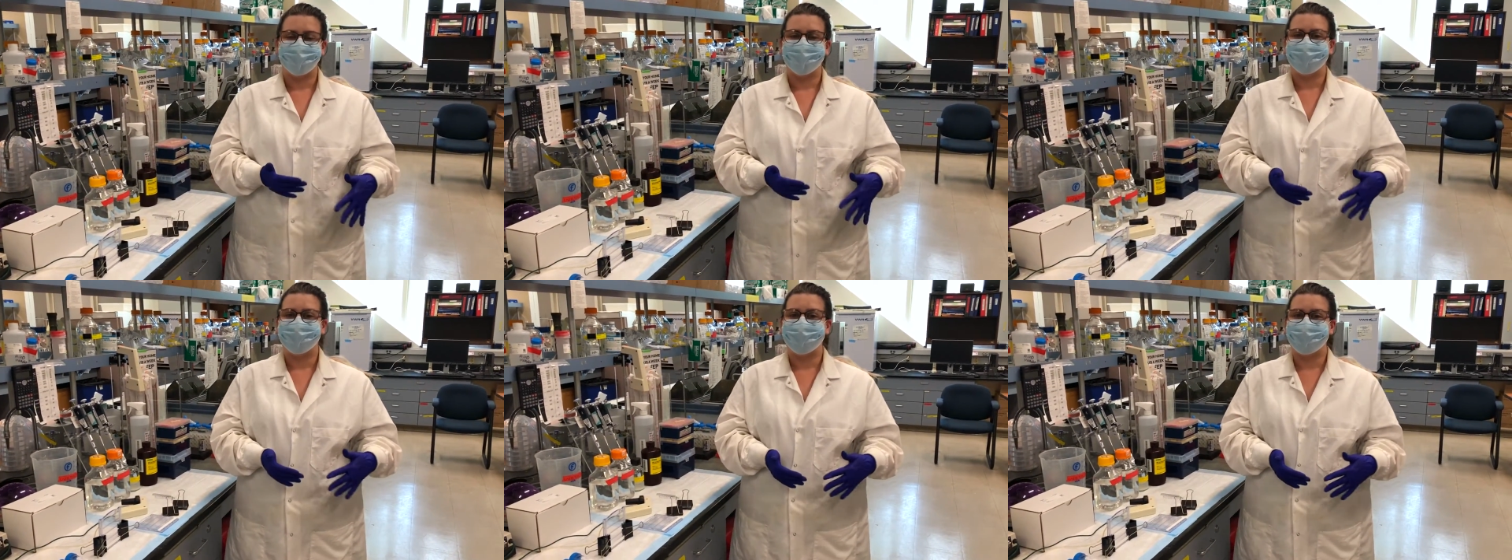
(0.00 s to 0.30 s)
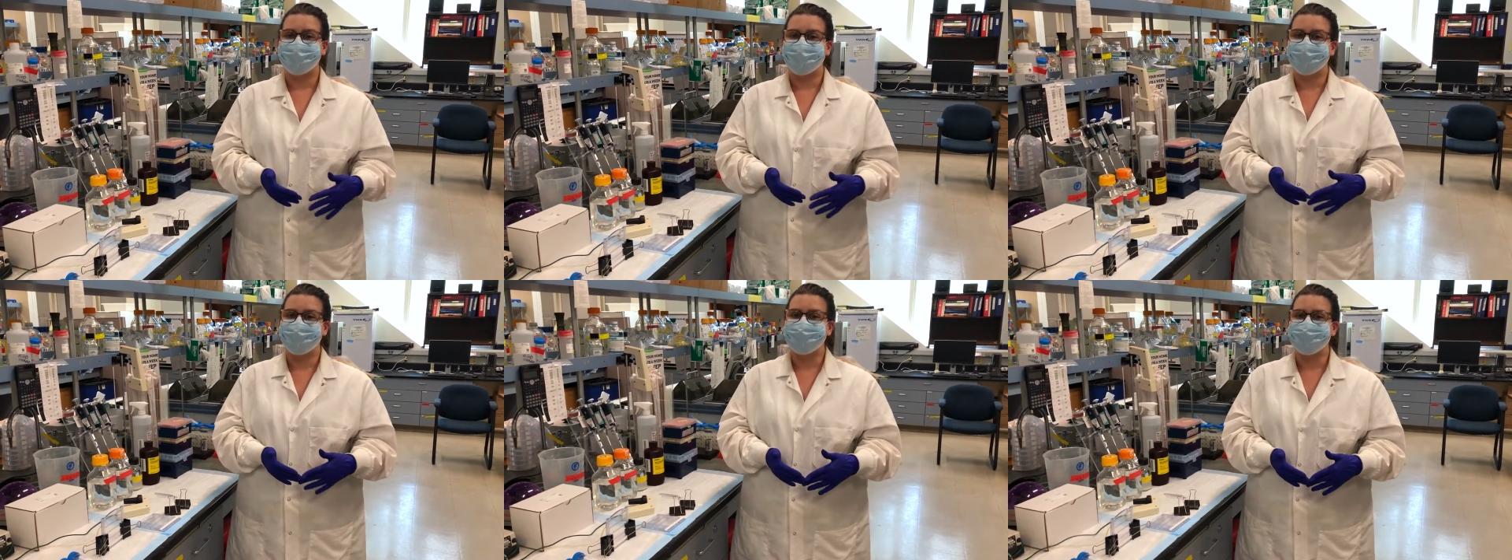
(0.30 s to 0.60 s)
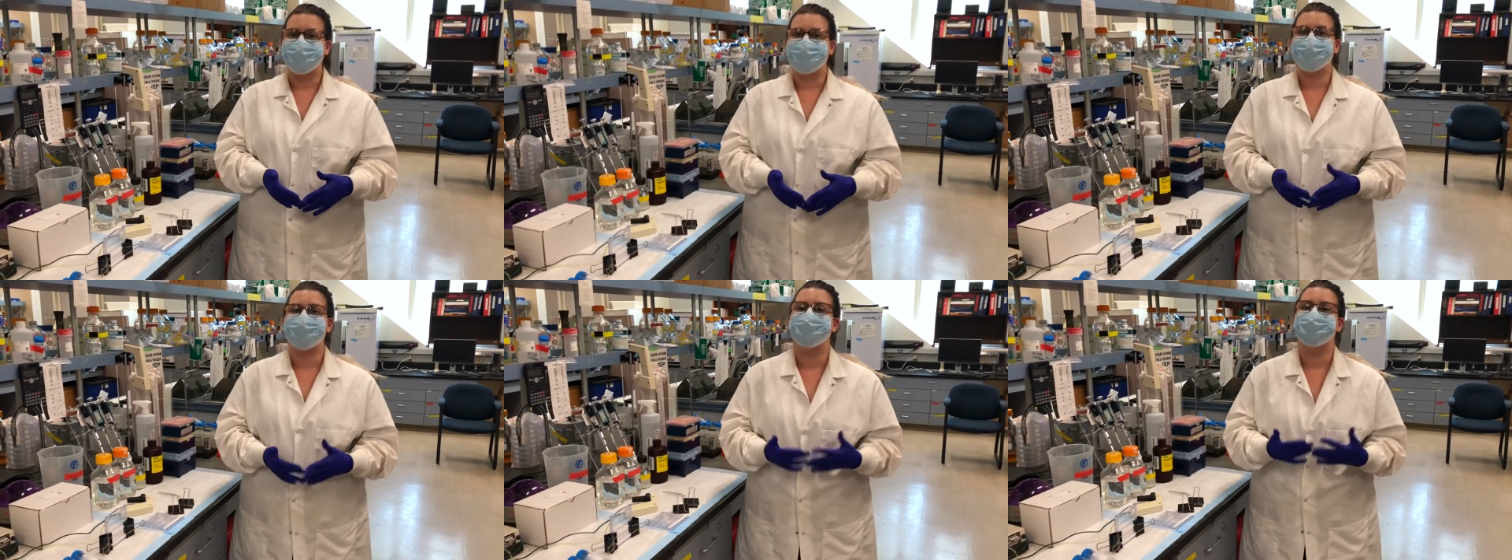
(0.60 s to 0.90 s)
It is
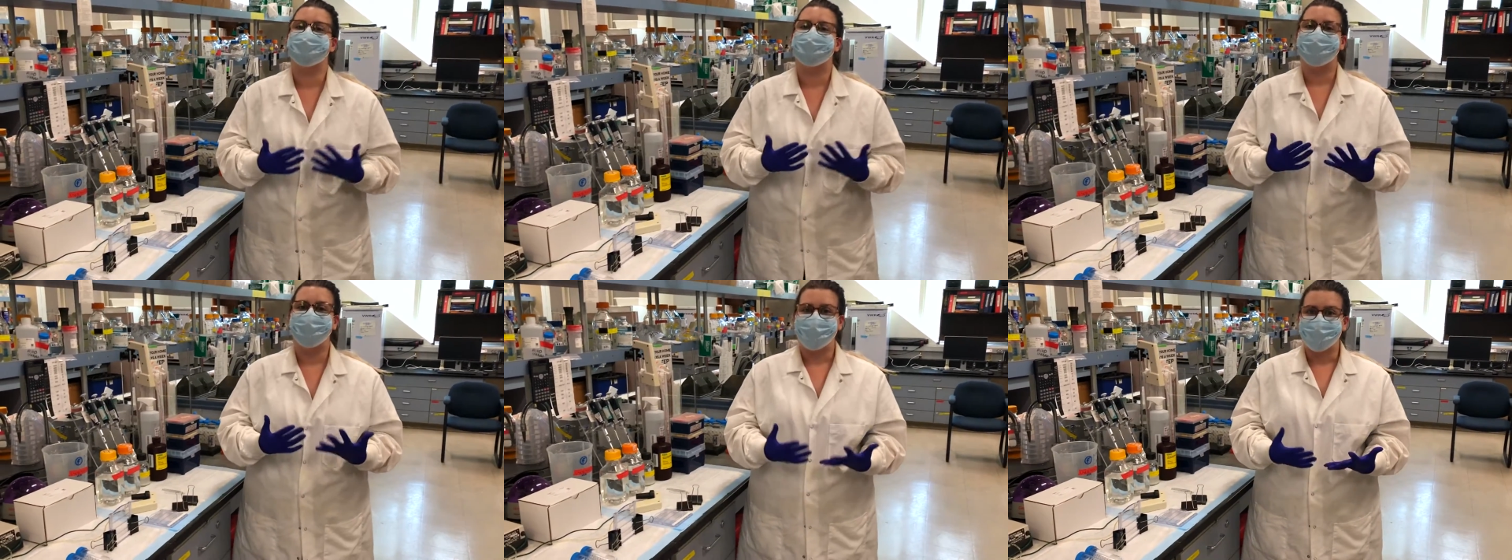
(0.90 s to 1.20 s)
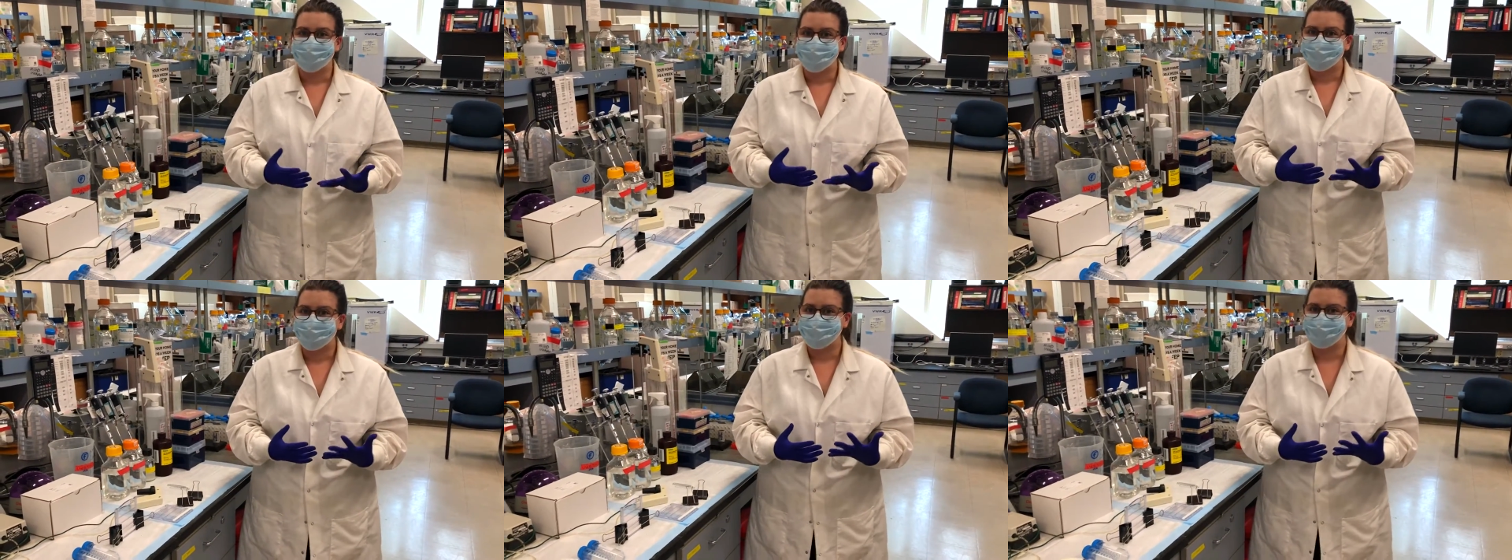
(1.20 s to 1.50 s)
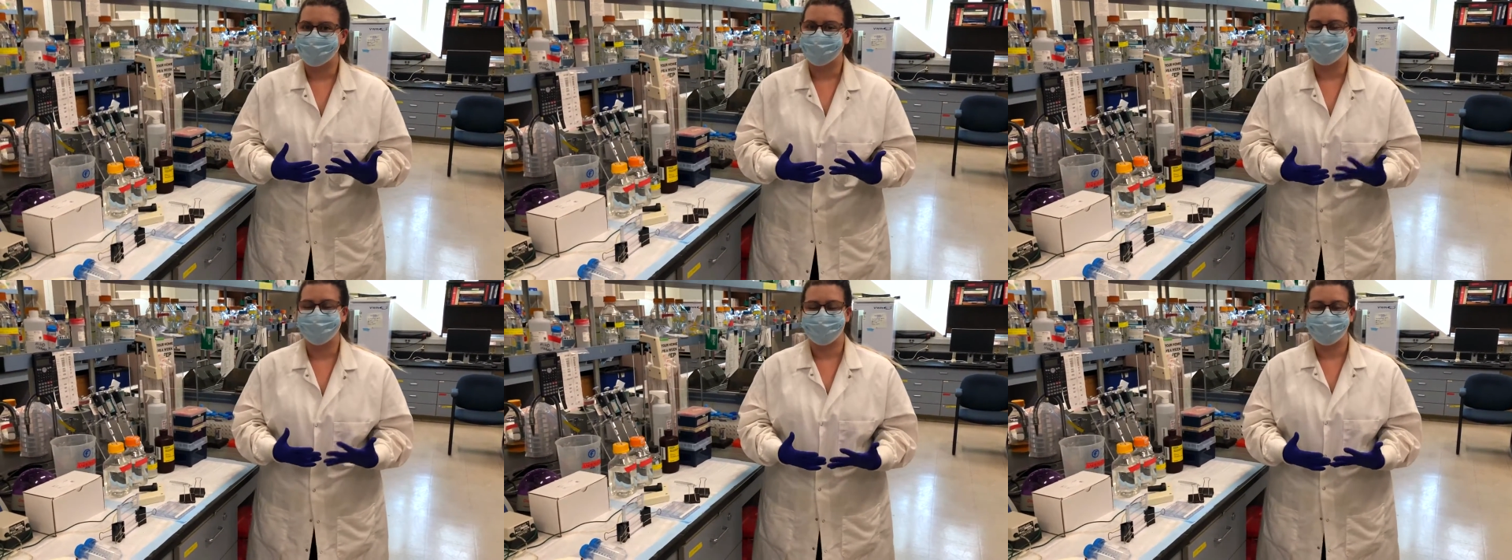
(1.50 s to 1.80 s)
a 12%
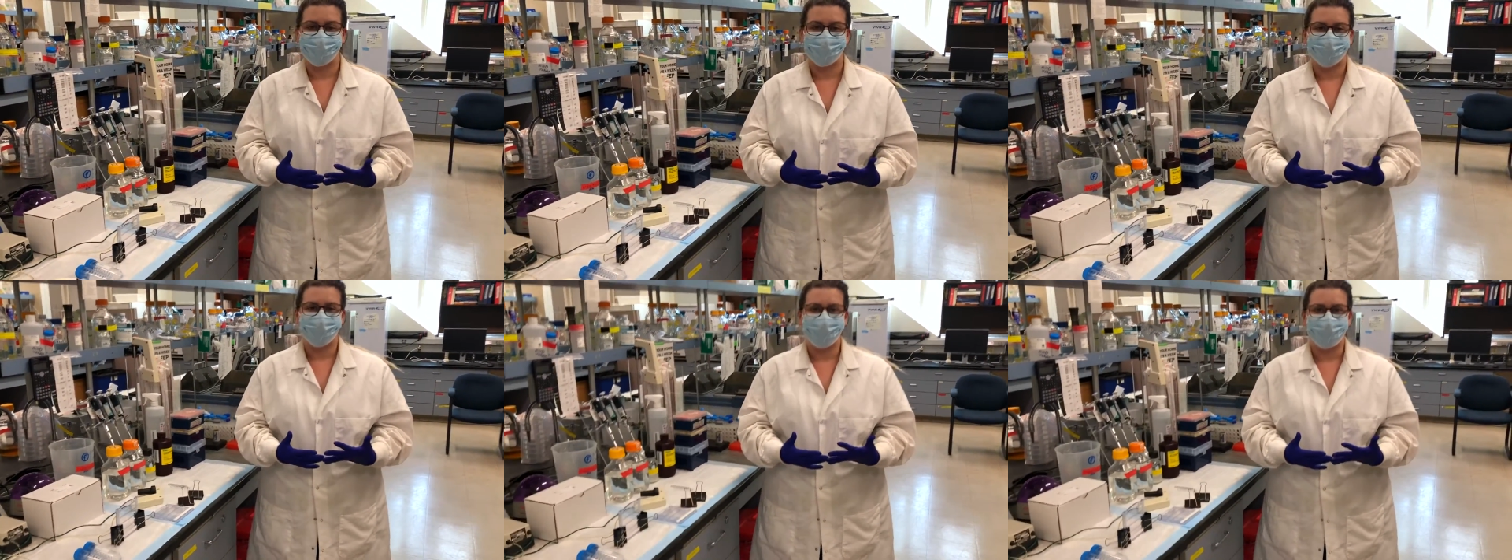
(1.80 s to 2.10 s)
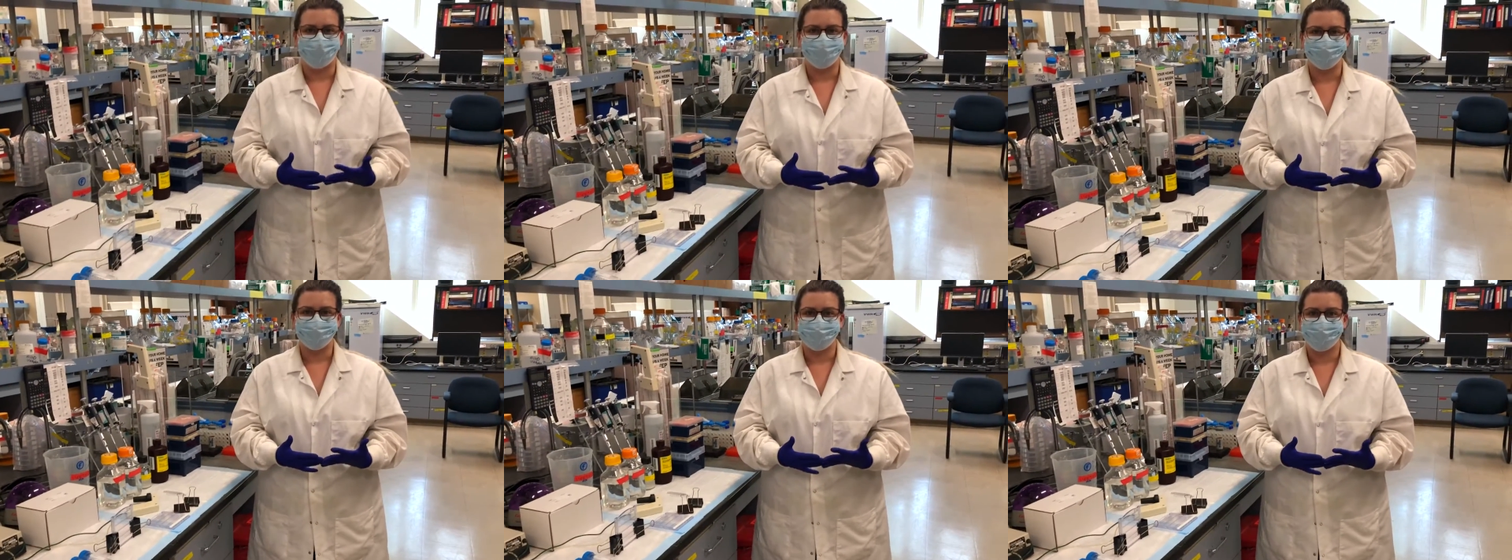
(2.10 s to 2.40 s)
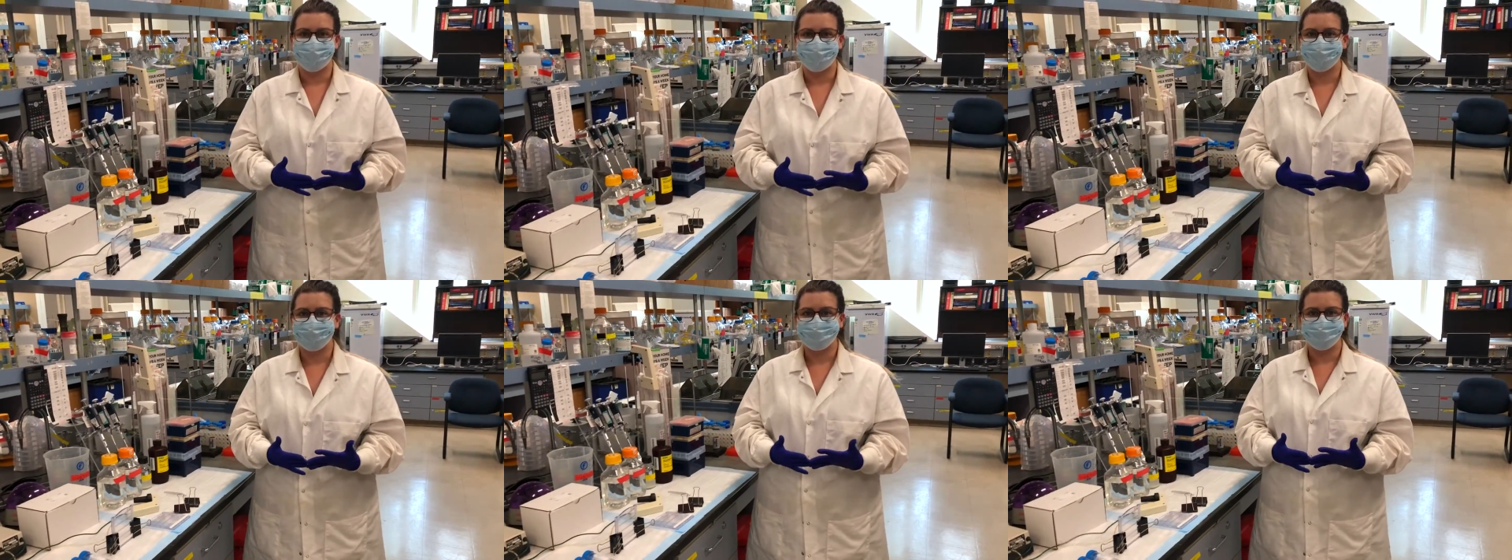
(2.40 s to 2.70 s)

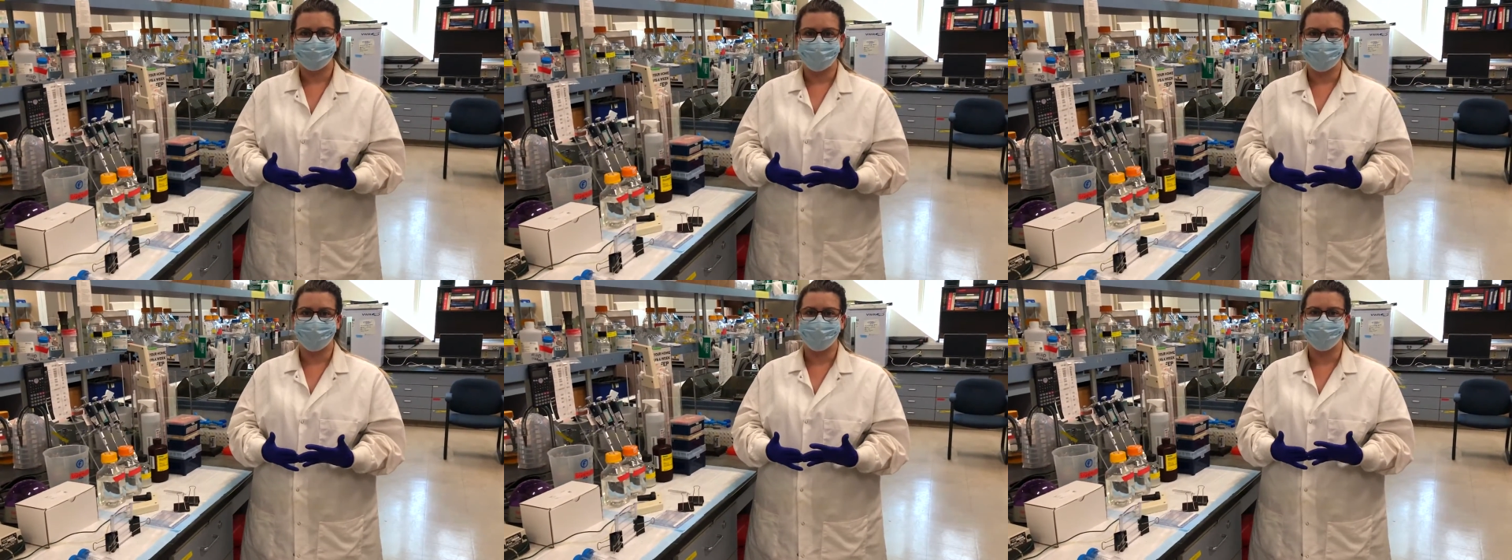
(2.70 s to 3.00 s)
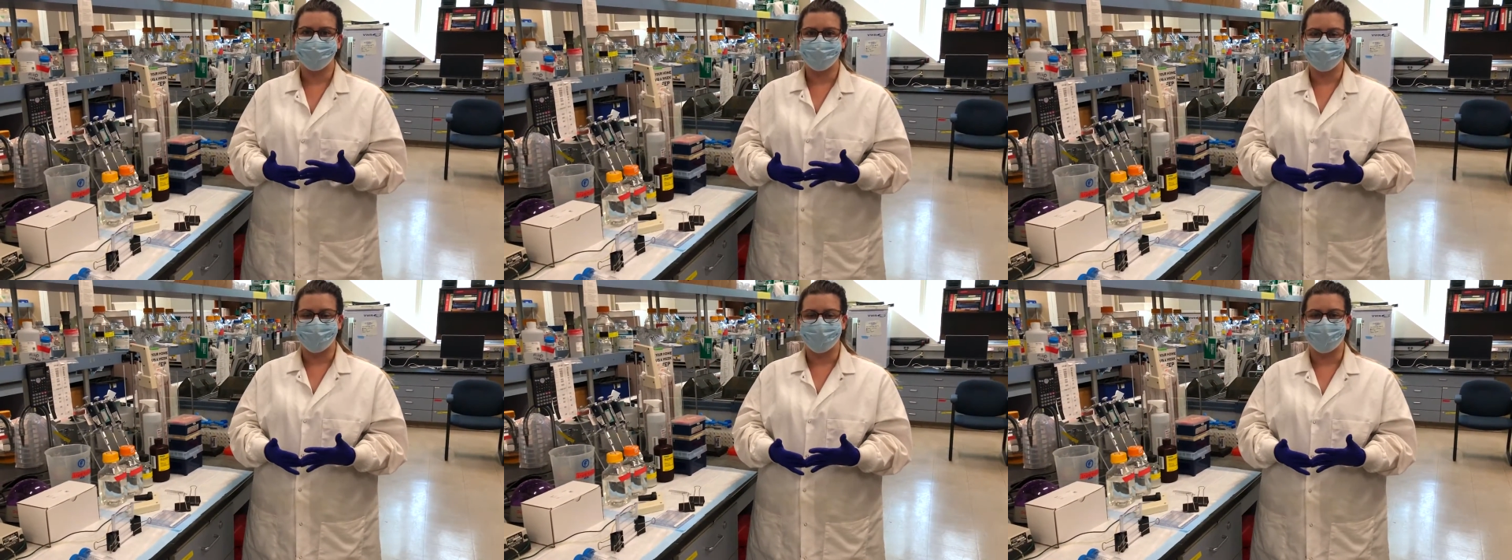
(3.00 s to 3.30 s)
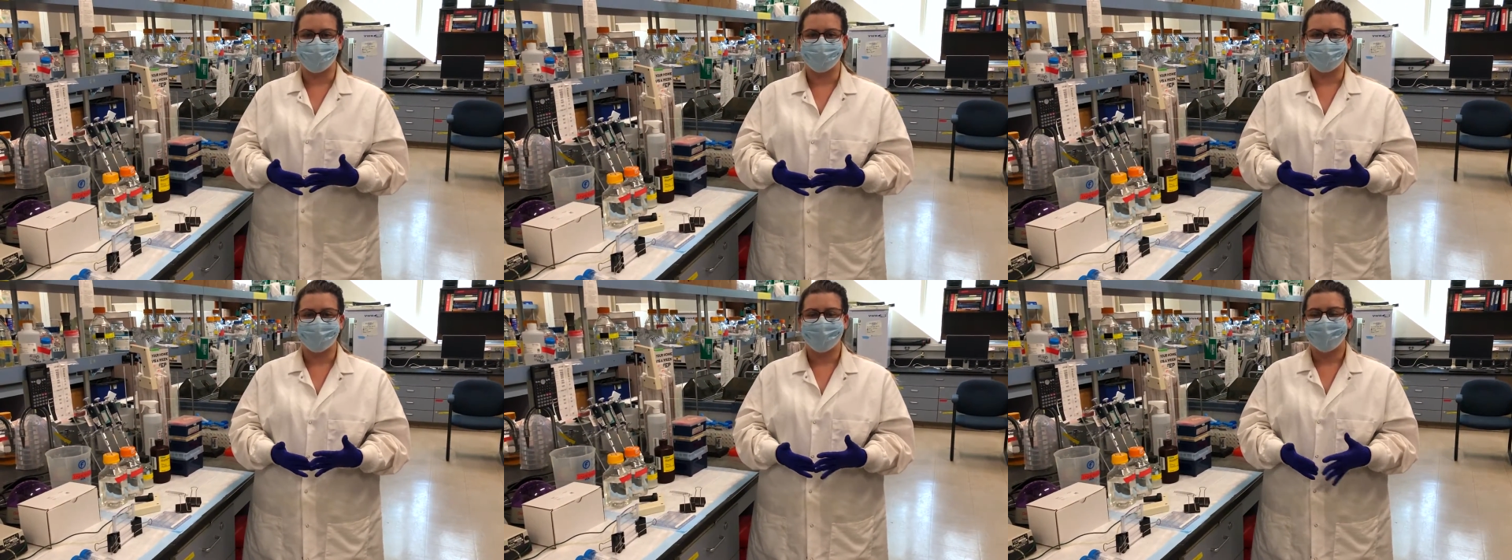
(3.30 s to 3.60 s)
SDS PAGE
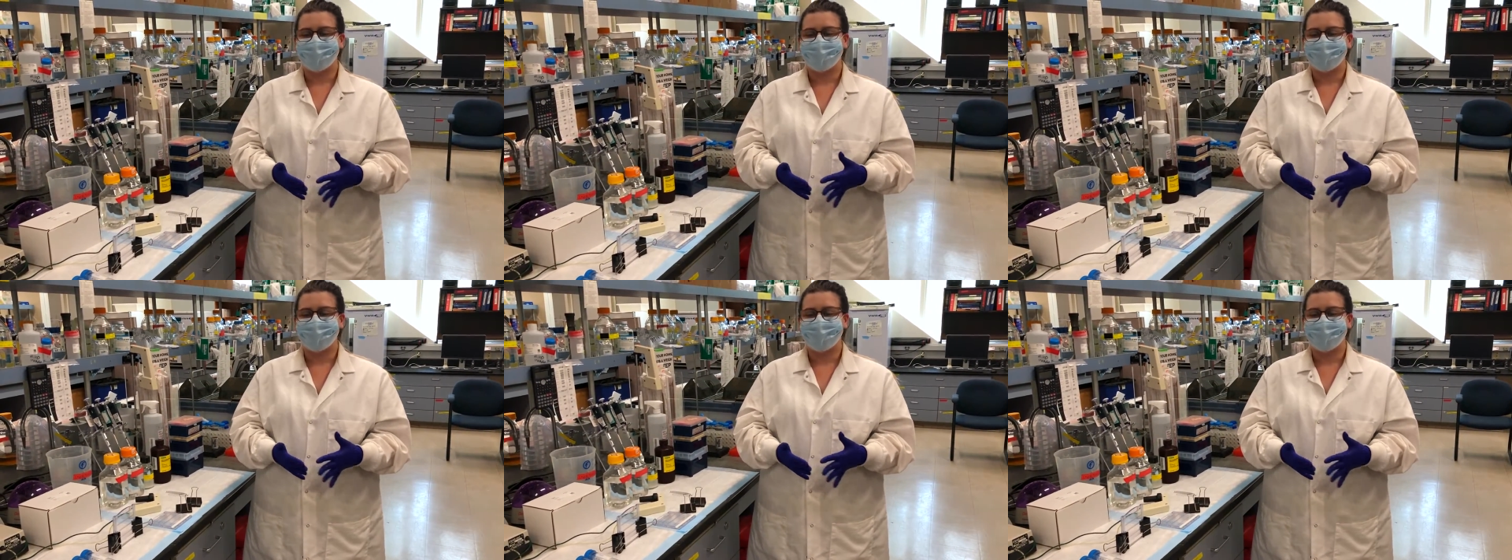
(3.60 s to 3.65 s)
Gel